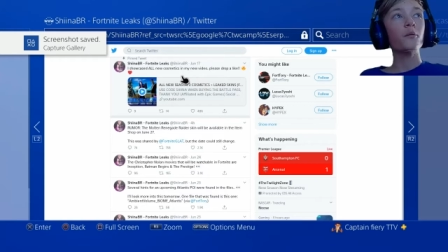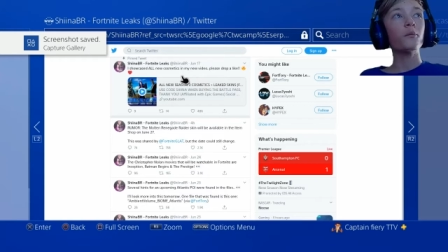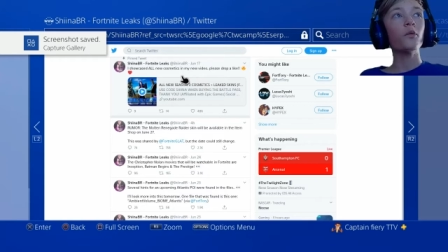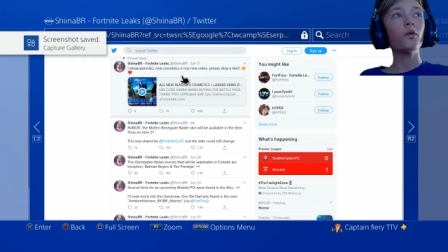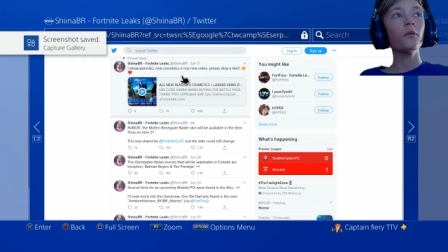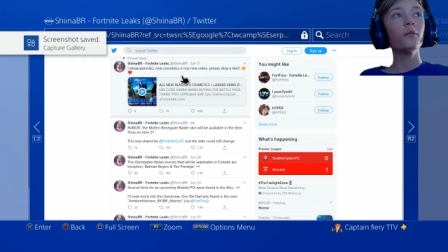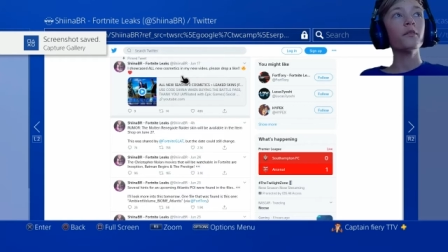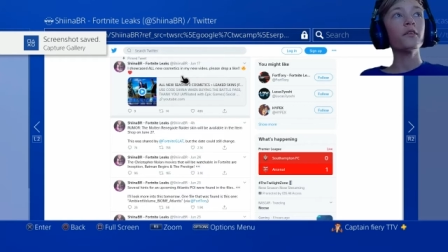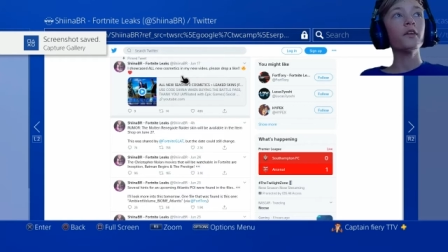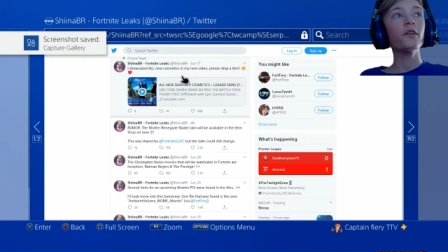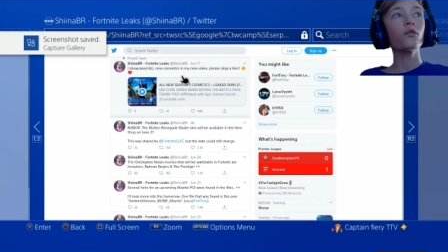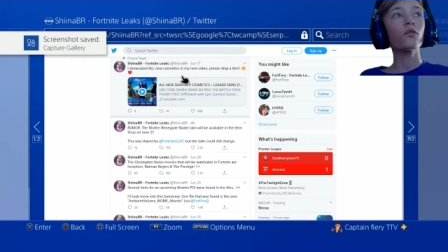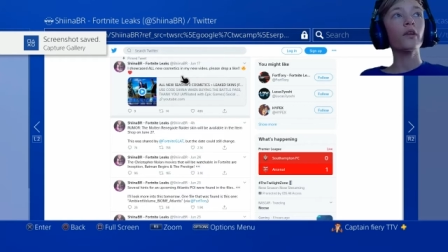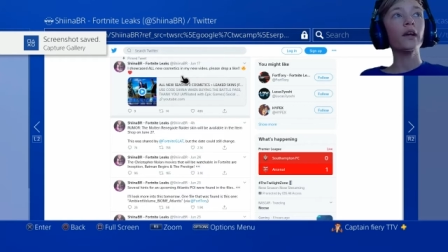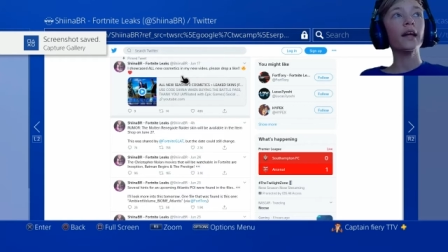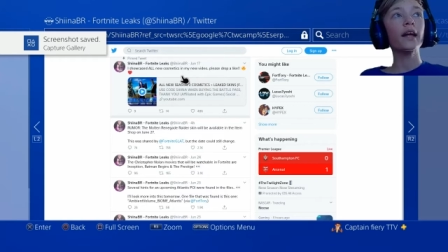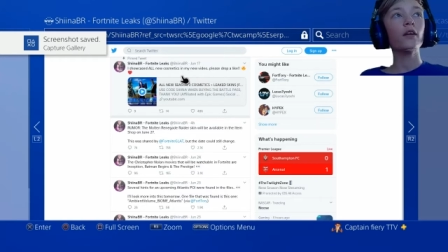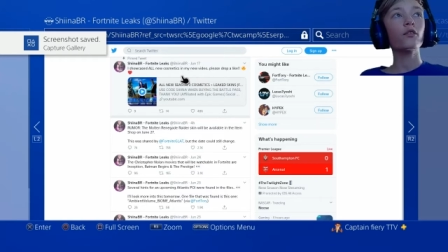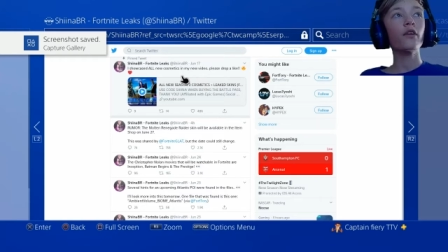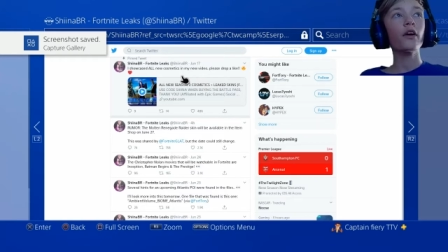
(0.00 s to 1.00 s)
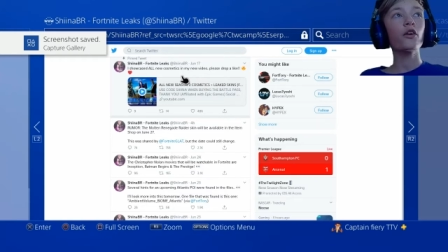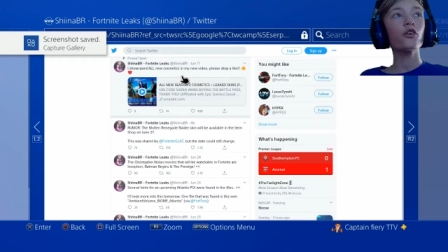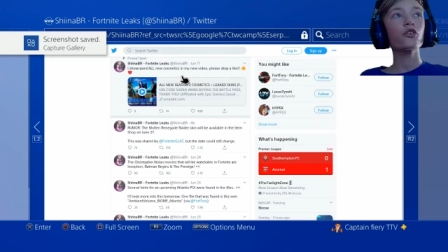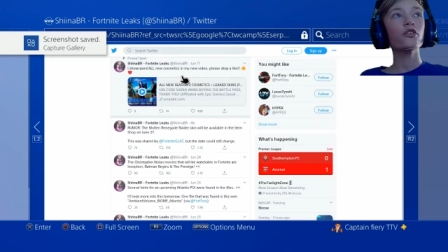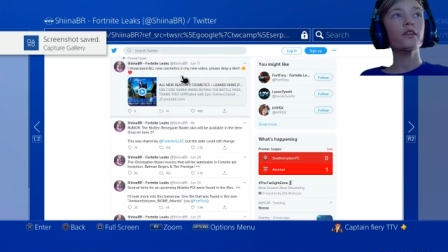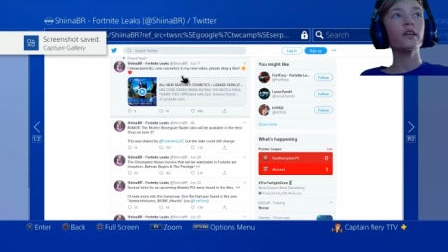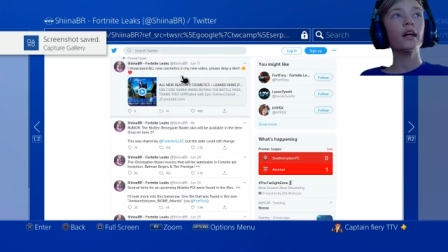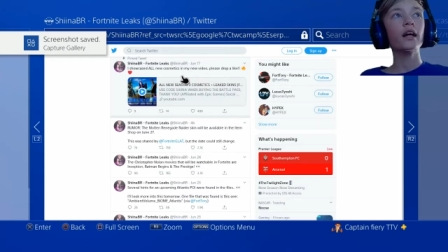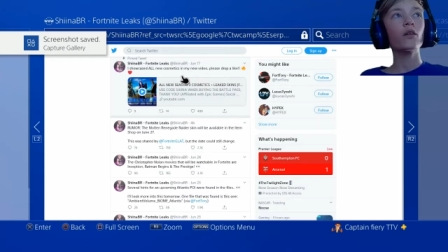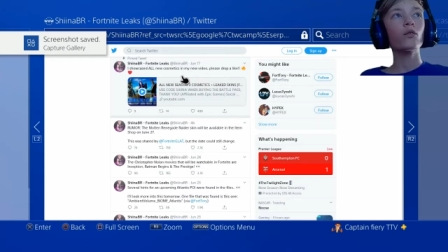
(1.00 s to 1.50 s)
the Molten Renegade Raider
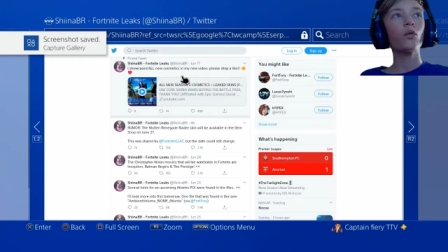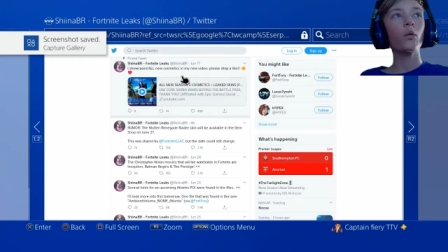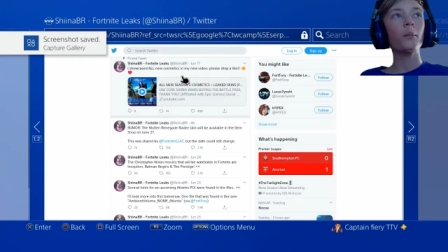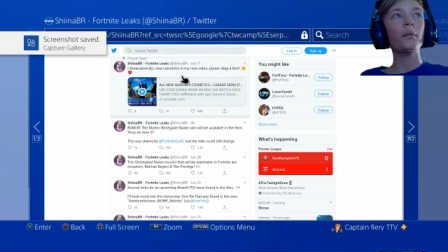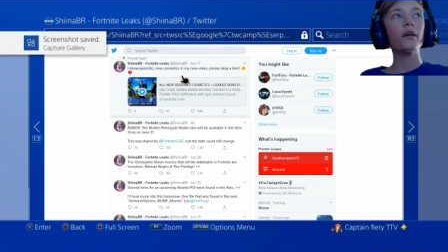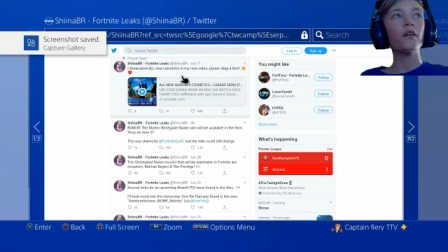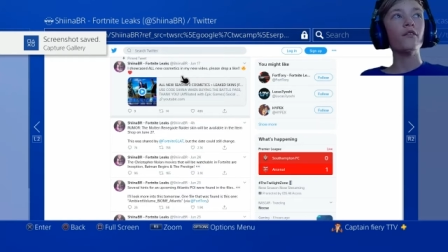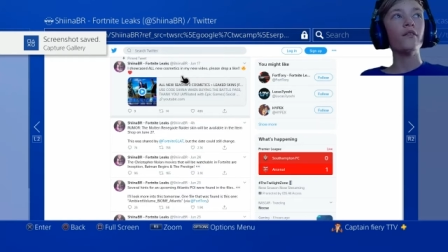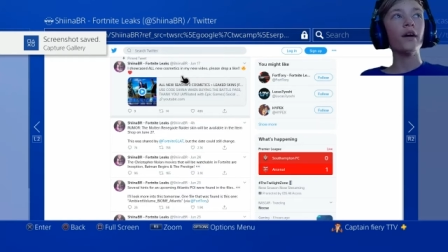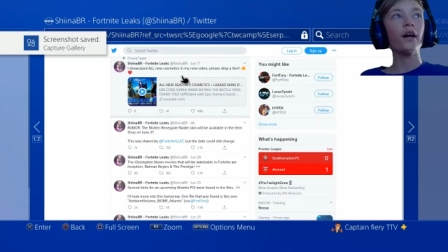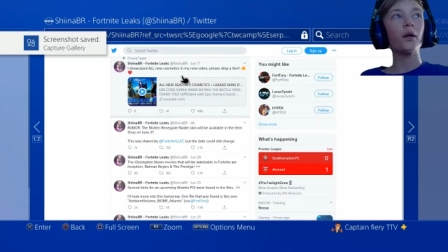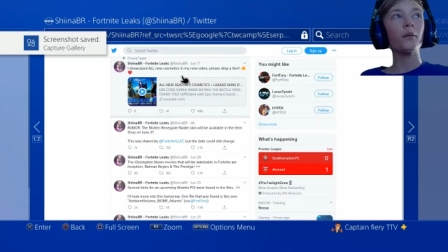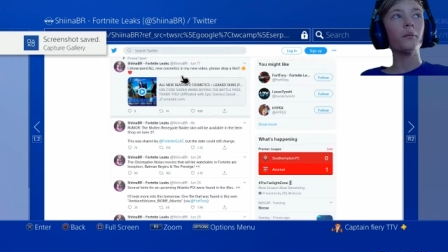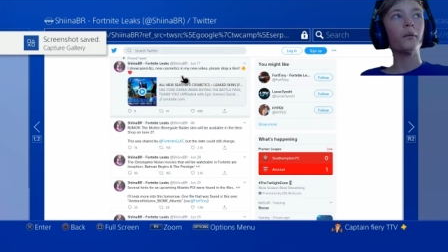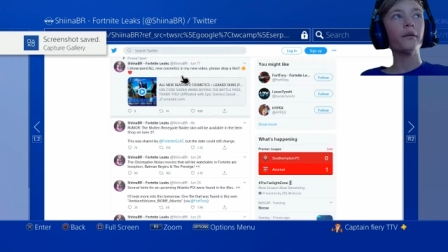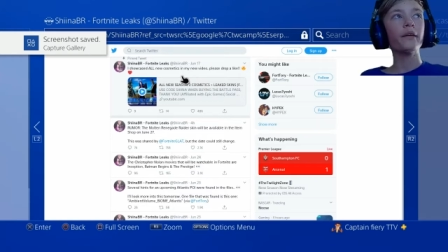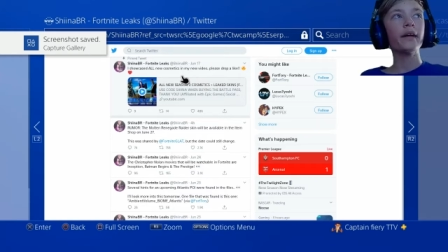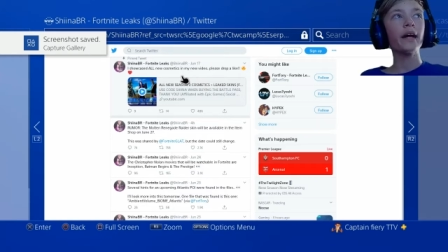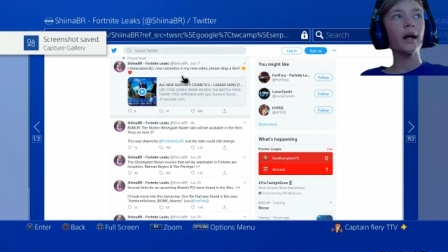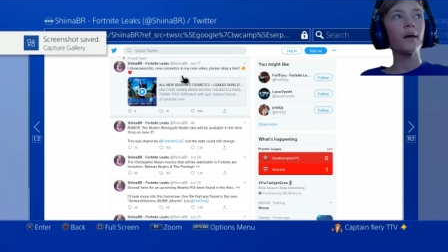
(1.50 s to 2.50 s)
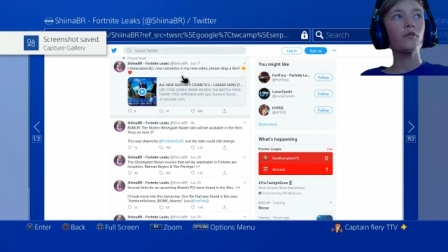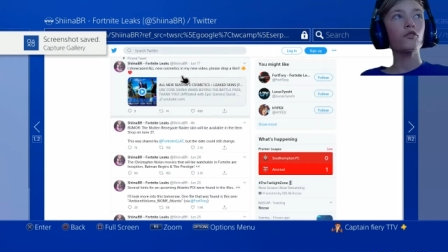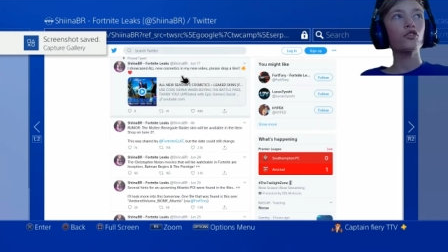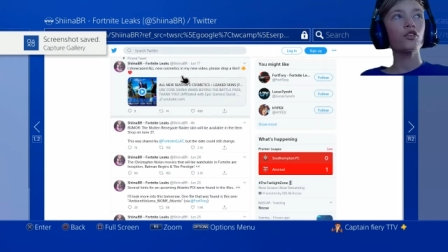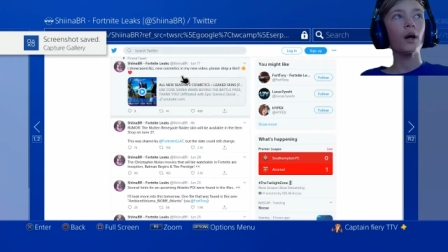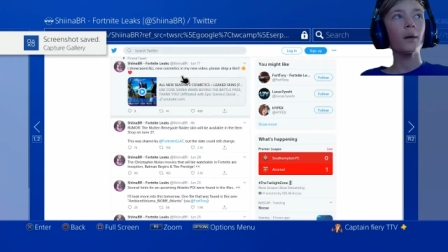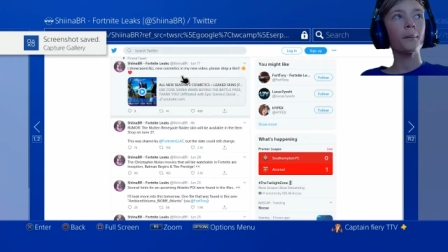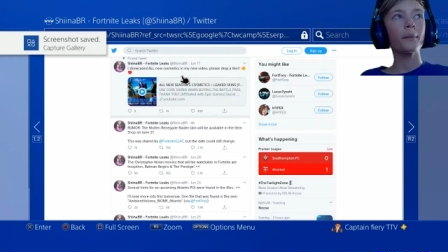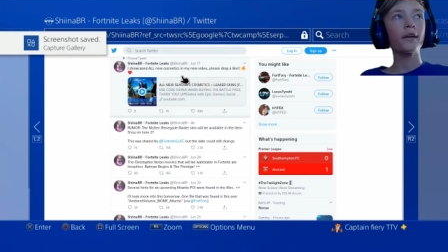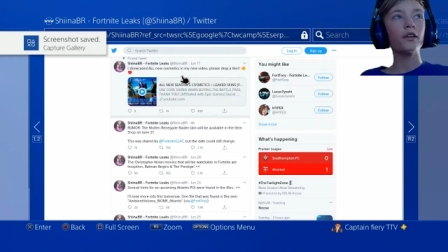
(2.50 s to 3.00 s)
skin will be available in the item
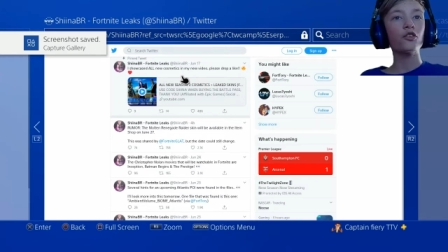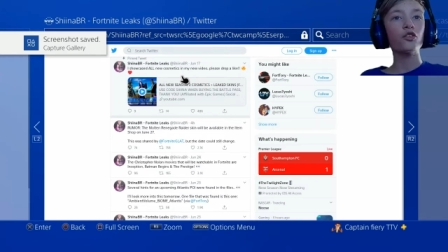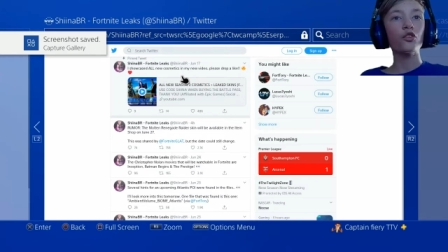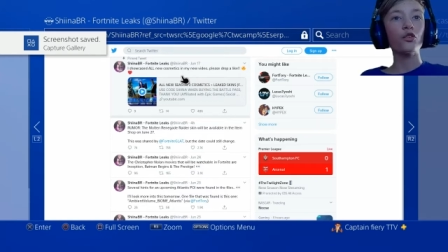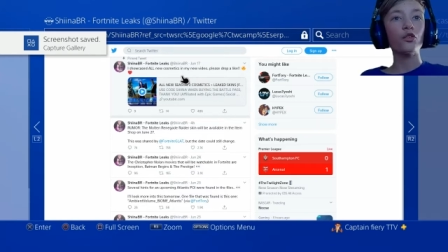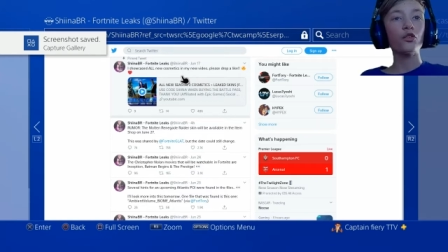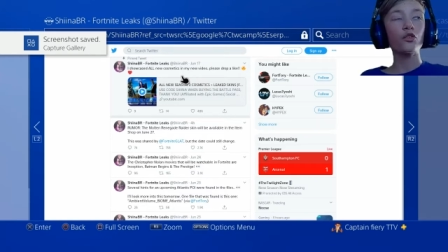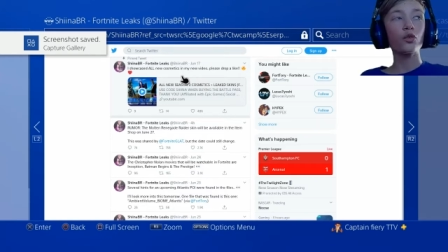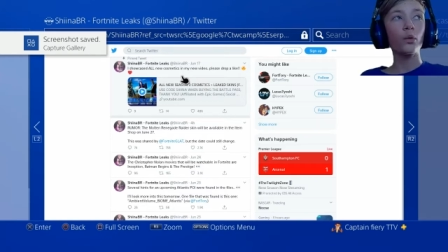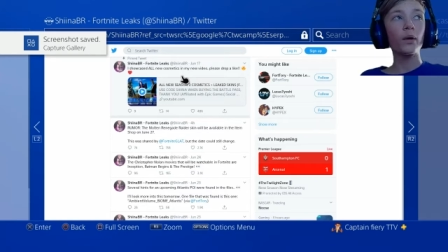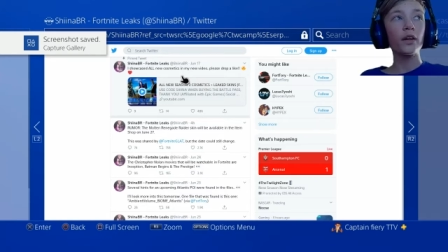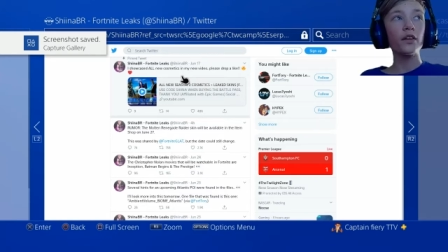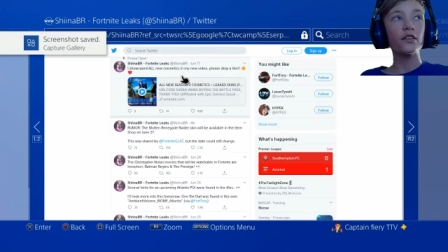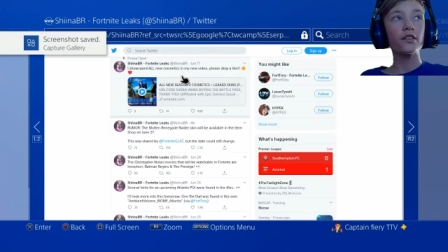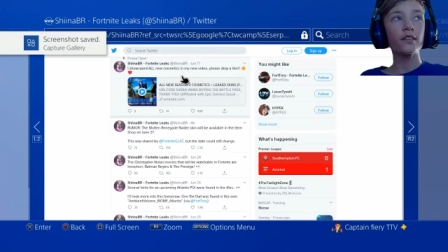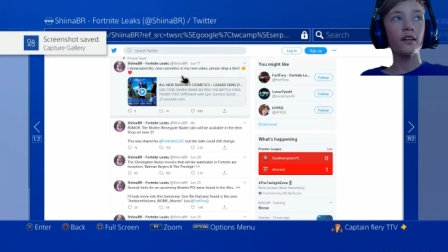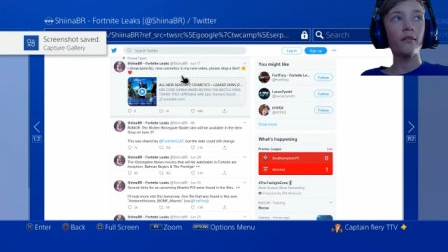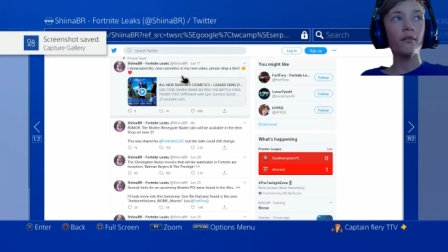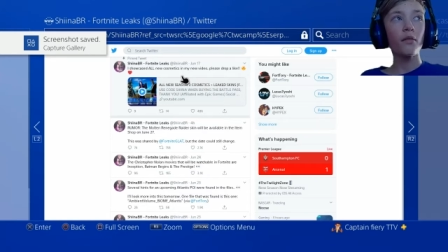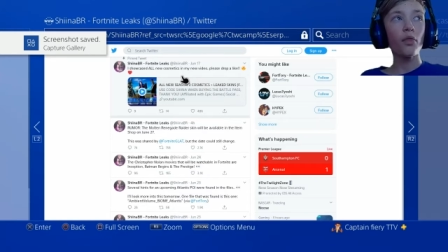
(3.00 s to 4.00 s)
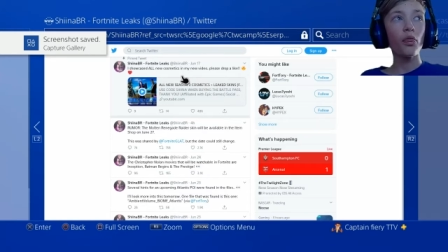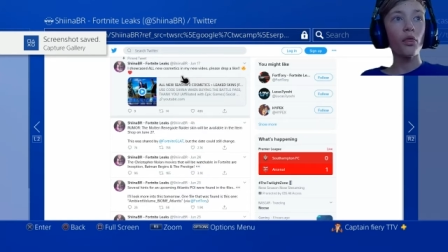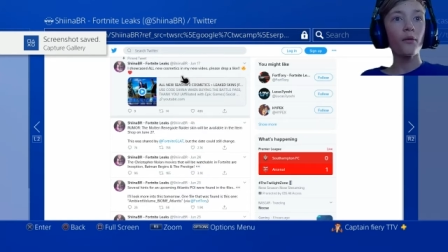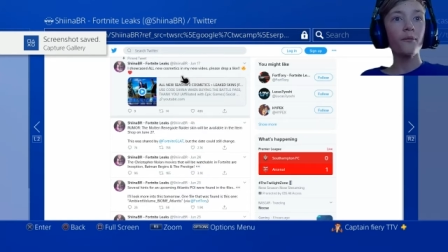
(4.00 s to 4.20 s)
shop on June 27th.